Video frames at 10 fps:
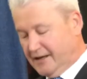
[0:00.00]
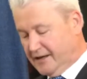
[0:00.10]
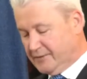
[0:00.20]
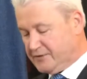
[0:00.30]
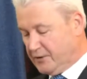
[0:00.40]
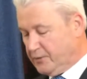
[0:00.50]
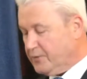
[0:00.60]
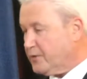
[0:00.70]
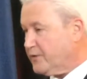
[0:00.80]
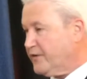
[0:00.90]
Um, so
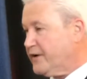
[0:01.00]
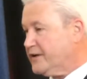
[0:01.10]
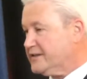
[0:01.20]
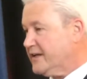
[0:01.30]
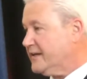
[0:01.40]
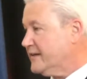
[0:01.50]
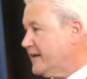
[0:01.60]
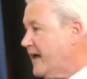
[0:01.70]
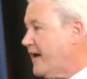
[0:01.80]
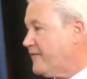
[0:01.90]
we're very excited to
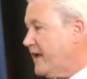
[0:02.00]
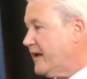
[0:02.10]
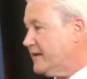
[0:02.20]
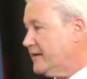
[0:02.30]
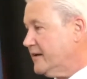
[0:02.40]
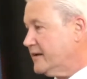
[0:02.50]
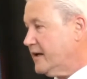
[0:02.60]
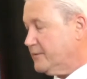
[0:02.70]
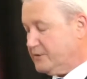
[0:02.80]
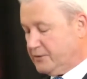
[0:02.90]
have that uh,
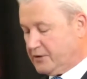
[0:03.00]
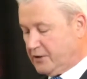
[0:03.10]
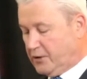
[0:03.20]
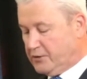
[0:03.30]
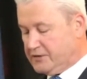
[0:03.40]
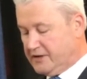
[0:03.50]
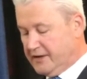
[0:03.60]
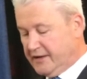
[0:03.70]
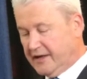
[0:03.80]
come to a close,